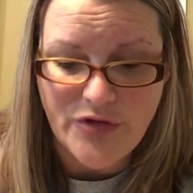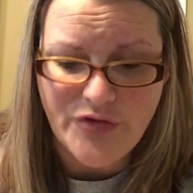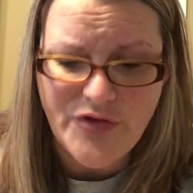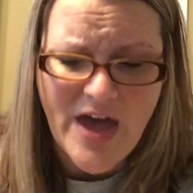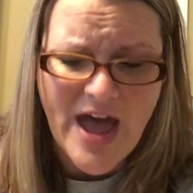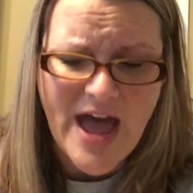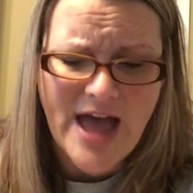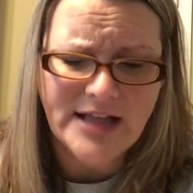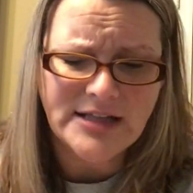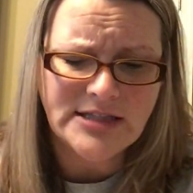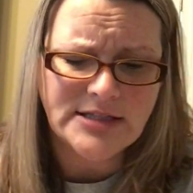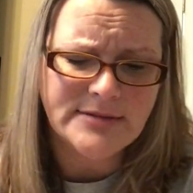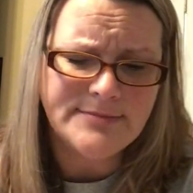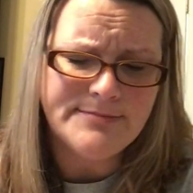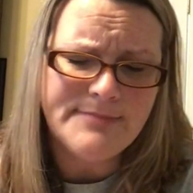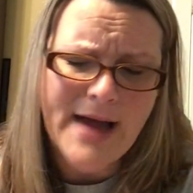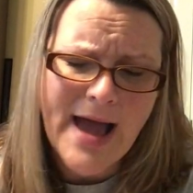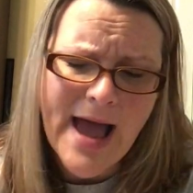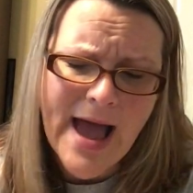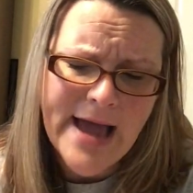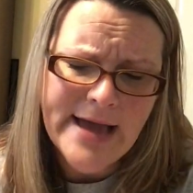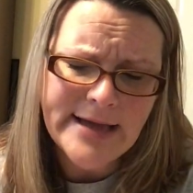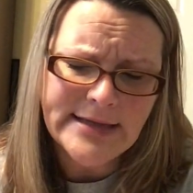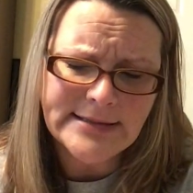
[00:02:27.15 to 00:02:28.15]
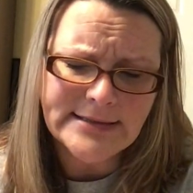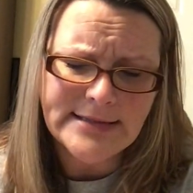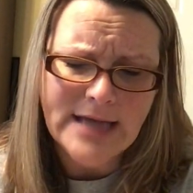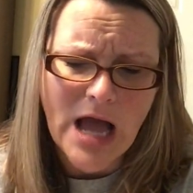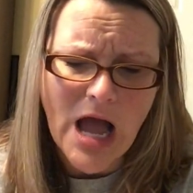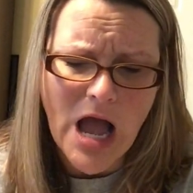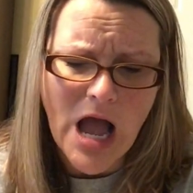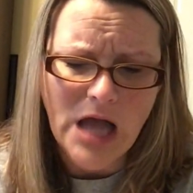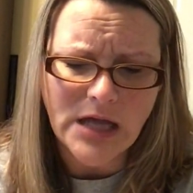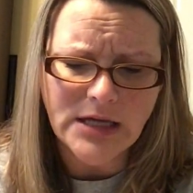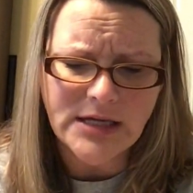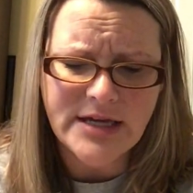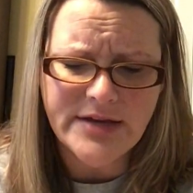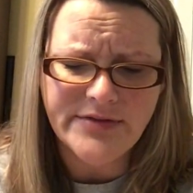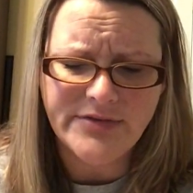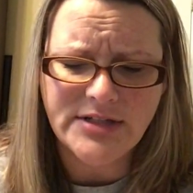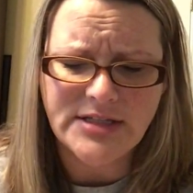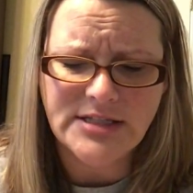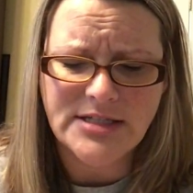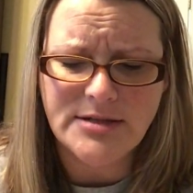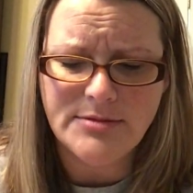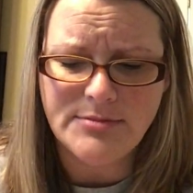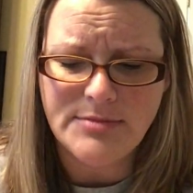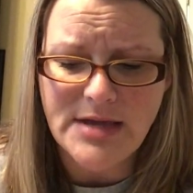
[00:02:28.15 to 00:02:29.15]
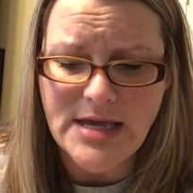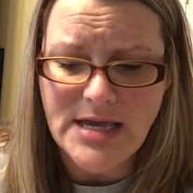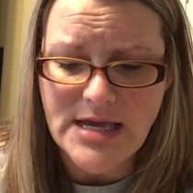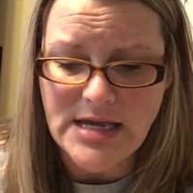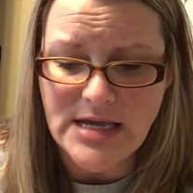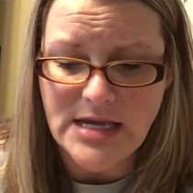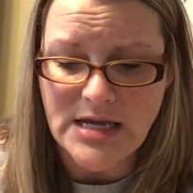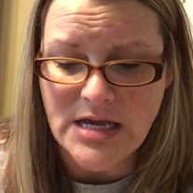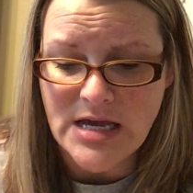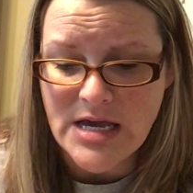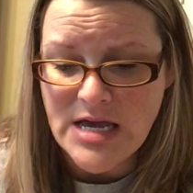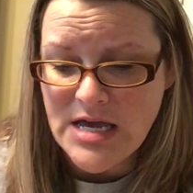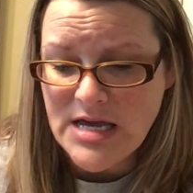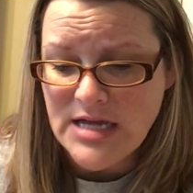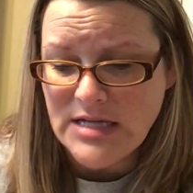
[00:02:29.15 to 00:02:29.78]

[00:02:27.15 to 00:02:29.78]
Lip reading: "That's my sock, give it to me.